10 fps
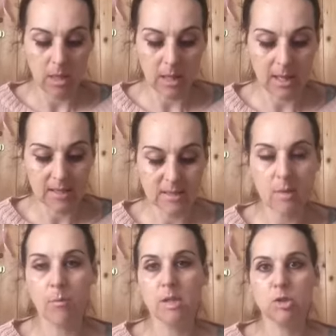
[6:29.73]
and
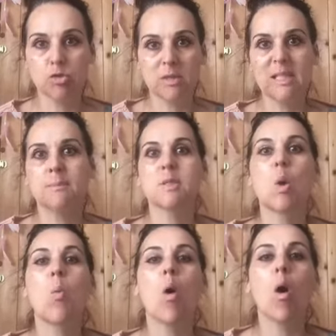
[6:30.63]
my dreams
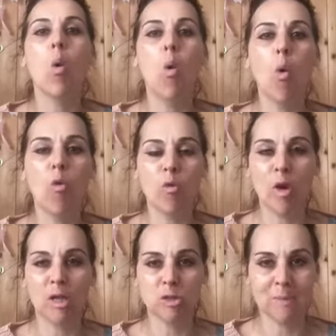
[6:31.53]
were awful.
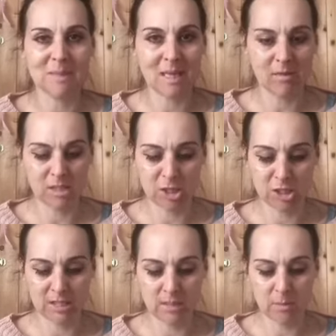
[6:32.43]
I dreamt Aaron had
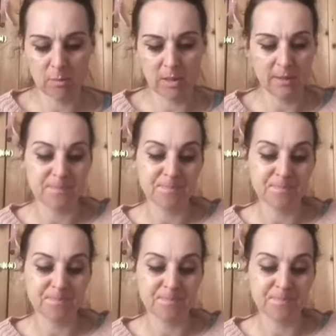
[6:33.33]
cheated on me.